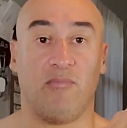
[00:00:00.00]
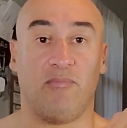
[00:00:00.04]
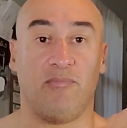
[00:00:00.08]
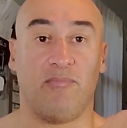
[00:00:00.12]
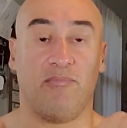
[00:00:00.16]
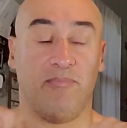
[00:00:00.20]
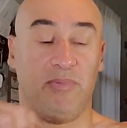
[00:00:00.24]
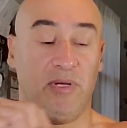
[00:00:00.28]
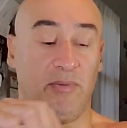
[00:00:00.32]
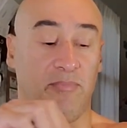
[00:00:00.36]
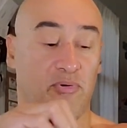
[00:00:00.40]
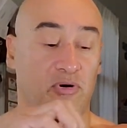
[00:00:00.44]

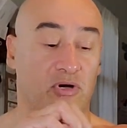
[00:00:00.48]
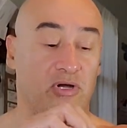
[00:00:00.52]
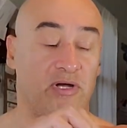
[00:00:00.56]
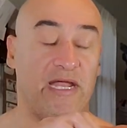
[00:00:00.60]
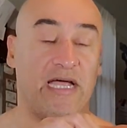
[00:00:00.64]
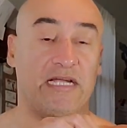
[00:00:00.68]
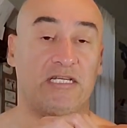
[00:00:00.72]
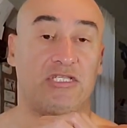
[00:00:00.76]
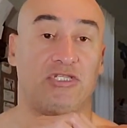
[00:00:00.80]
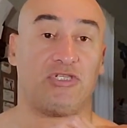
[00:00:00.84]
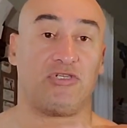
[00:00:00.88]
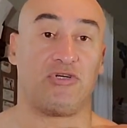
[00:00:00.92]
be putting
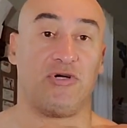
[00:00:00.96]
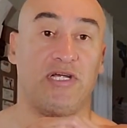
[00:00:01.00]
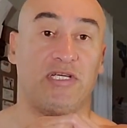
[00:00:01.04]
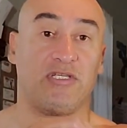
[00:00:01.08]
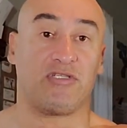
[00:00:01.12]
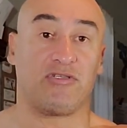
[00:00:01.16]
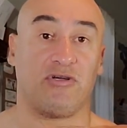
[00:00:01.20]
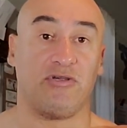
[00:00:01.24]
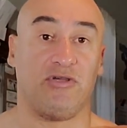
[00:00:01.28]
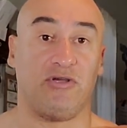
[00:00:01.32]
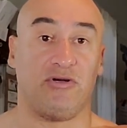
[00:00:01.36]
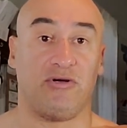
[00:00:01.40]
that stress
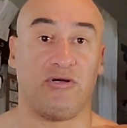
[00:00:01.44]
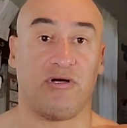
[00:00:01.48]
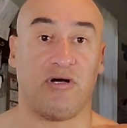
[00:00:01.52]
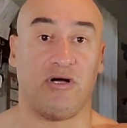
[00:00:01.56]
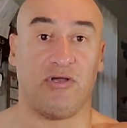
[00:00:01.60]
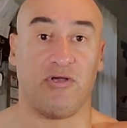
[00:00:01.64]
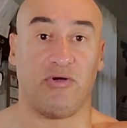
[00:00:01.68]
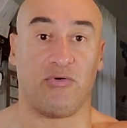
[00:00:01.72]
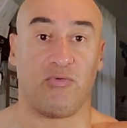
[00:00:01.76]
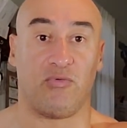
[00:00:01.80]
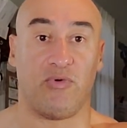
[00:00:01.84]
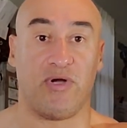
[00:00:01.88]
on
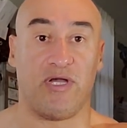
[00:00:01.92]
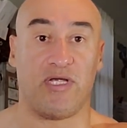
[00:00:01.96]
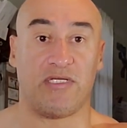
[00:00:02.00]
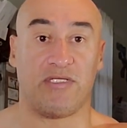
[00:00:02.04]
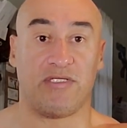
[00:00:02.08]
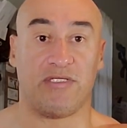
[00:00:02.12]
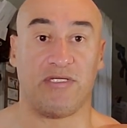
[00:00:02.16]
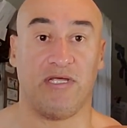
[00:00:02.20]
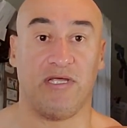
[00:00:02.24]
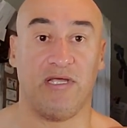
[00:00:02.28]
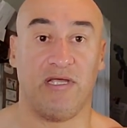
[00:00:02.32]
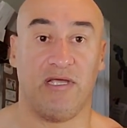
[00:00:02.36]
your
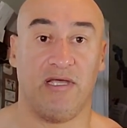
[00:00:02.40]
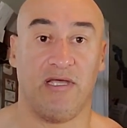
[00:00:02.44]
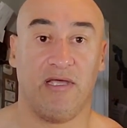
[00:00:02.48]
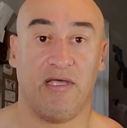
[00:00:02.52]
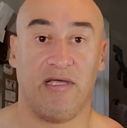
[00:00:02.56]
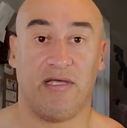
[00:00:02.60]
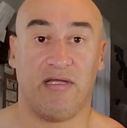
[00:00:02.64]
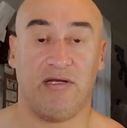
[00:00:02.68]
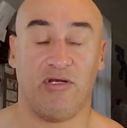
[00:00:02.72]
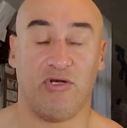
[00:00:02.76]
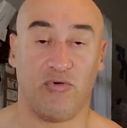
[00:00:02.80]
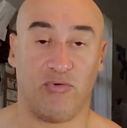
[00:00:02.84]
wrist
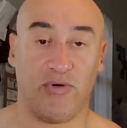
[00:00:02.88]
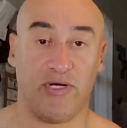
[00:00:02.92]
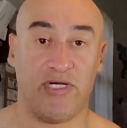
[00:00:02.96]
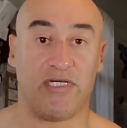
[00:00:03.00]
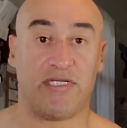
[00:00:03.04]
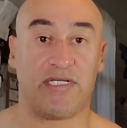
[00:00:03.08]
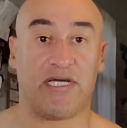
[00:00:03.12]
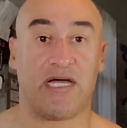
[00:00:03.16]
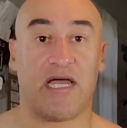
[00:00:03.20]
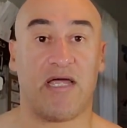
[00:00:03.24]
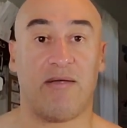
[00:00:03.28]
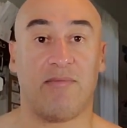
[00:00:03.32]
during
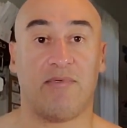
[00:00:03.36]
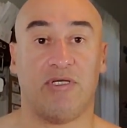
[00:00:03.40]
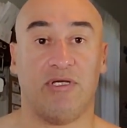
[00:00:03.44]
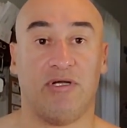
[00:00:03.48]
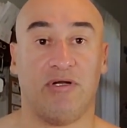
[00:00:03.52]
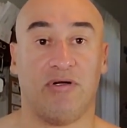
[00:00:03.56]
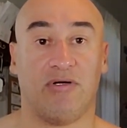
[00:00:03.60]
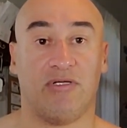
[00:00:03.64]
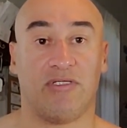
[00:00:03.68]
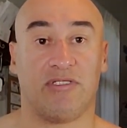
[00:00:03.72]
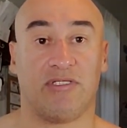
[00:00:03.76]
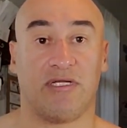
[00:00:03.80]
times.
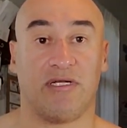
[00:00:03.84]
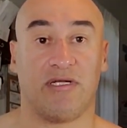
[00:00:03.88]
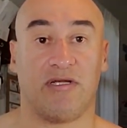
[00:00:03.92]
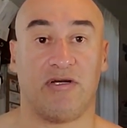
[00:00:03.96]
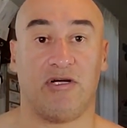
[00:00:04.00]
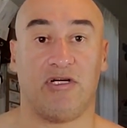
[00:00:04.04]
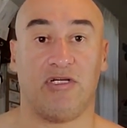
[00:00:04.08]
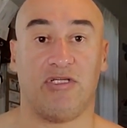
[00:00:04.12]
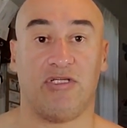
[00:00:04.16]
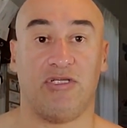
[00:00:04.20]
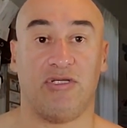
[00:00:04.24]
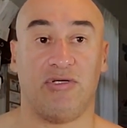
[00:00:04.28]
It's gonna
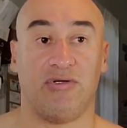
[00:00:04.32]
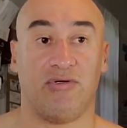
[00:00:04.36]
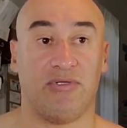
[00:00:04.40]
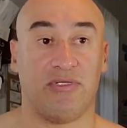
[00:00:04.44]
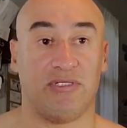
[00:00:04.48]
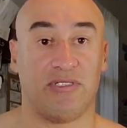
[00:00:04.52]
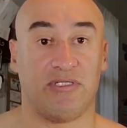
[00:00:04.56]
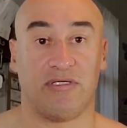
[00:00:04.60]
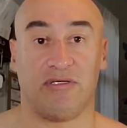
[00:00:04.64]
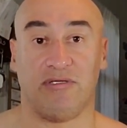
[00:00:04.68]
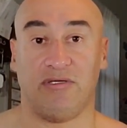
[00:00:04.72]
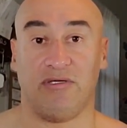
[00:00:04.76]
hurt you.
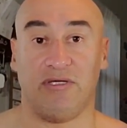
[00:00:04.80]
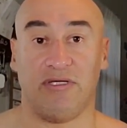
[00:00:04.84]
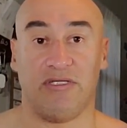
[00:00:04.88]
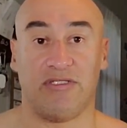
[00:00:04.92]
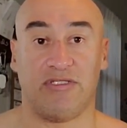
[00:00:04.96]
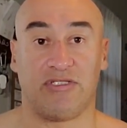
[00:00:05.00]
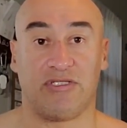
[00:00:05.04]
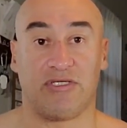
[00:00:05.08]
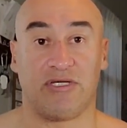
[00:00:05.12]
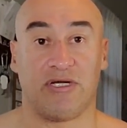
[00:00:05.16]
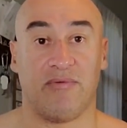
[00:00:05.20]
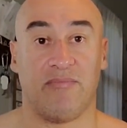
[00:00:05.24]
You're
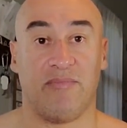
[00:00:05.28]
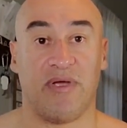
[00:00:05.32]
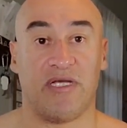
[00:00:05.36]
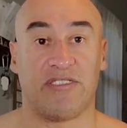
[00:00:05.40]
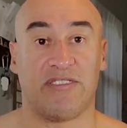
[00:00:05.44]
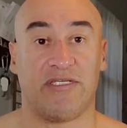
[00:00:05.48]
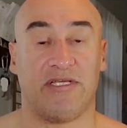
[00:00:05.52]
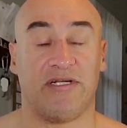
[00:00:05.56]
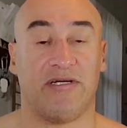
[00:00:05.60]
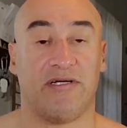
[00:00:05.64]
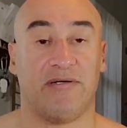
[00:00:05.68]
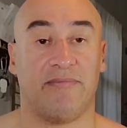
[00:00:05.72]
just gonna
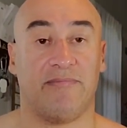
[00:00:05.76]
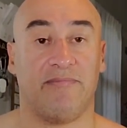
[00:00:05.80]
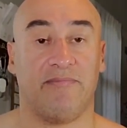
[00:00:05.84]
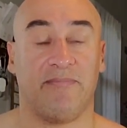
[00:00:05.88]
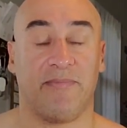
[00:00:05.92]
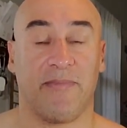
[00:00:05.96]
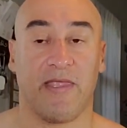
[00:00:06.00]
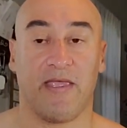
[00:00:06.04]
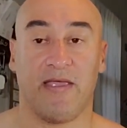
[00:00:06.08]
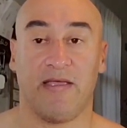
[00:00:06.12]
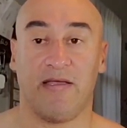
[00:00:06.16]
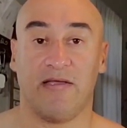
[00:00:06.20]
mess it up.
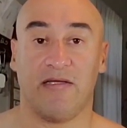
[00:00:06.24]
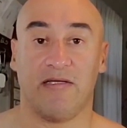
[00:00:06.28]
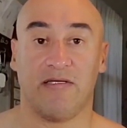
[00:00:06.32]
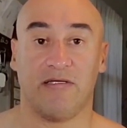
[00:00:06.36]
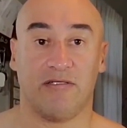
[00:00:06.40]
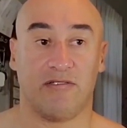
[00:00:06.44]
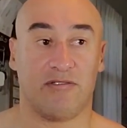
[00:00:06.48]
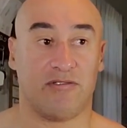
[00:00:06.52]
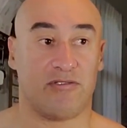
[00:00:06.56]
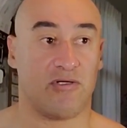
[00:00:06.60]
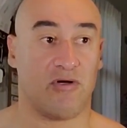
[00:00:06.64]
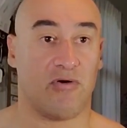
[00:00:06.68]

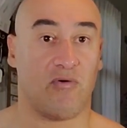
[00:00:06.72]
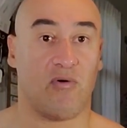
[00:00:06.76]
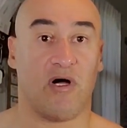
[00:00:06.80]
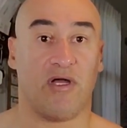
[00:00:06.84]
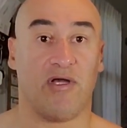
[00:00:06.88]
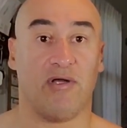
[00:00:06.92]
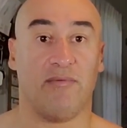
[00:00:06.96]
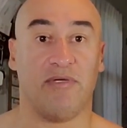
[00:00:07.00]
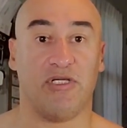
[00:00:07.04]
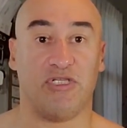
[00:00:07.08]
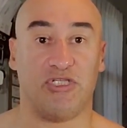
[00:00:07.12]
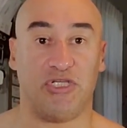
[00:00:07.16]
So on
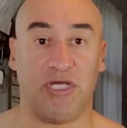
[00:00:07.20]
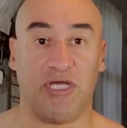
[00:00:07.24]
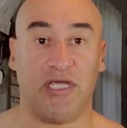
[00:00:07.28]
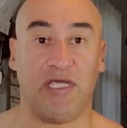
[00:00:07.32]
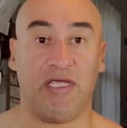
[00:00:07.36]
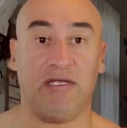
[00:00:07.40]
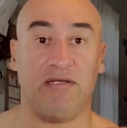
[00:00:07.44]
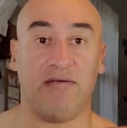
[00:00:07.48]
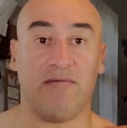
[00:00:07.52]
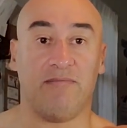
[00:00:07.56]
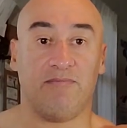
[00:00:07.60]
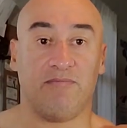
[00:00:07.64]
the
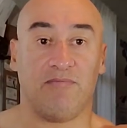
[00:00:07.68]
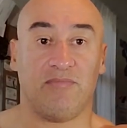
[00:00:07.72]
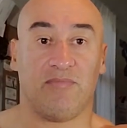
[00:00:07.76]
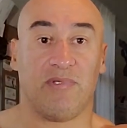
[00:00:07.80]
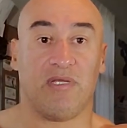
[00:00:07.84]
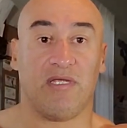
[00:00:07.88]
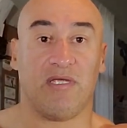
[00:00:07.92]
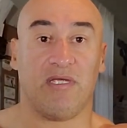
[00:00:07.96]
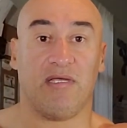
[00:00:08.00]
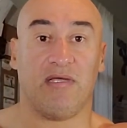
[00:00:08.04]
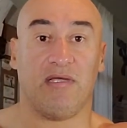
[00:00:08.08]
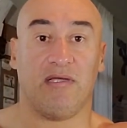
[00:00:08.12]
machine,
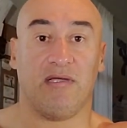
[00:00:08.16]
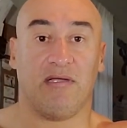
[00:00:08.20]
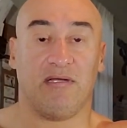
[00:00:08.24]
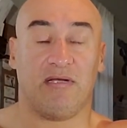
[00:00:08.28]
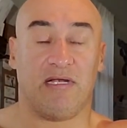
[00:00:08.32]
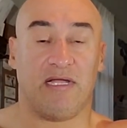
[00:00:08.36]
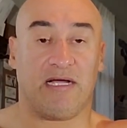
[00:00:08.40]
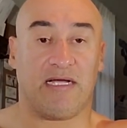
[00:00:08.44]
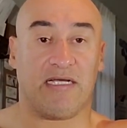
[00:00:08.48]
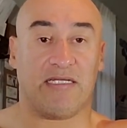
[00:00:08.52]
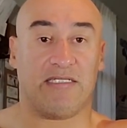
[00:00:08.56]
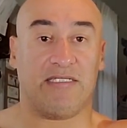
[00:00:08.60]

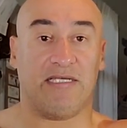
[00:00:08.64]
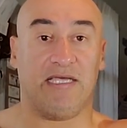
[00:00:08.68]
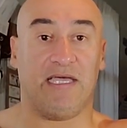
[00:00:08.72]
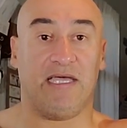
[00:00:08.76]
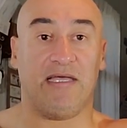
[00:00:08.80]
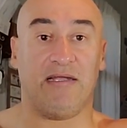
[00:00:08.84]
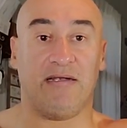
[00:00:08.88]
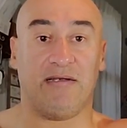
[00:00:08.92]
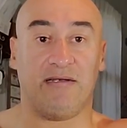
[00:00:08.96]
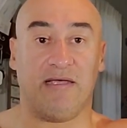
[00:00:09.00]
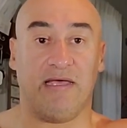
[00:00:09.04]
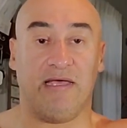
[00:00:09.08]
like I
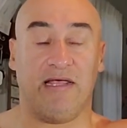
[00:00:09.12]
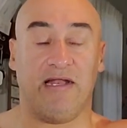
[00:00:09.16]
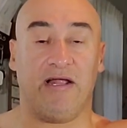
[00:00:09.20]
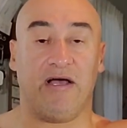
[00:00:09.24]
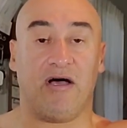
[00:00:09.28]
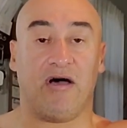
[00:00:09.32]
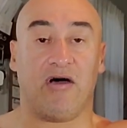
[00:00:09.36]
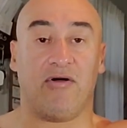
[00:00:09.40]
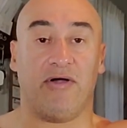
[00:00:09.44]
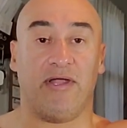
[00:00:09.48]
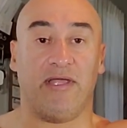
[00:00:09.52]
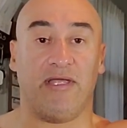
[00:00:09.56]
said, it
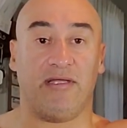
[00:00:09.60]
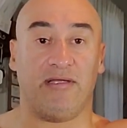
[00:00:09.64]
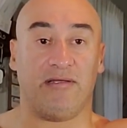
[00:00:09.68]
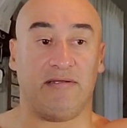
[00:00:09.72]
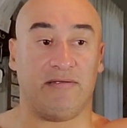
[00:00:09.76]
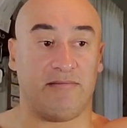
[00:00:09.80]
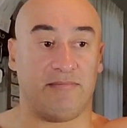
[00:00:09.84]
already